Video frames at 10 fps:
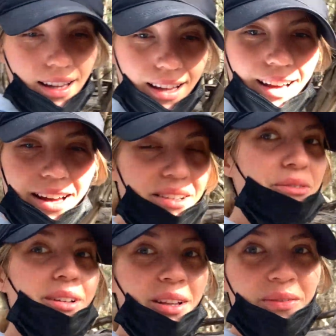I didn't
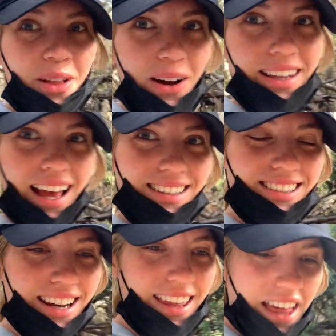really vlog
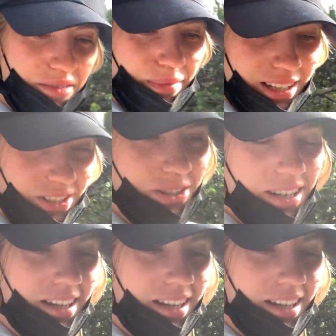yesterday that much.